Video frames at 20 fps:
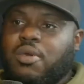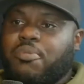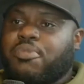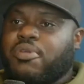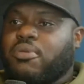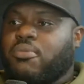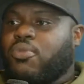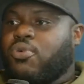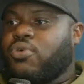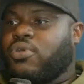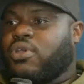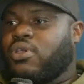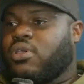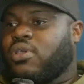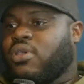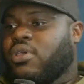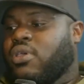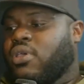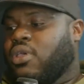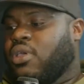up in the
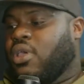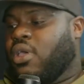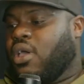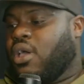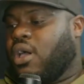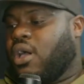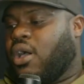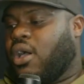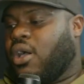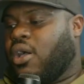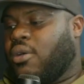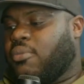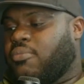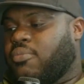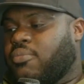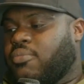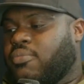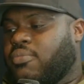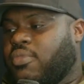morning, um,